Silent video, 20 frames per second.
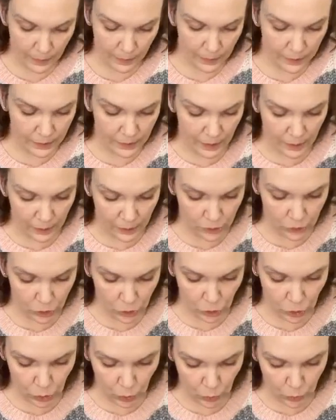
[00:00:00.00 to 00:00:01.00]
It is like
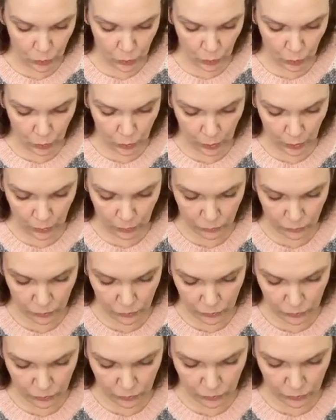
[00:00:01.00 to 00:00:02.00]
so
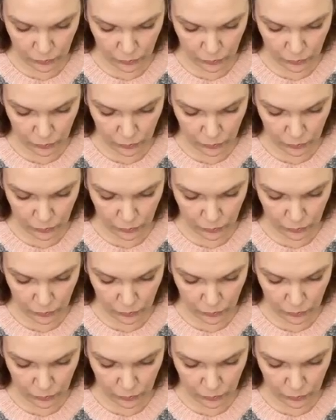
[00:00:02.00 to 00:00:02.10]
close.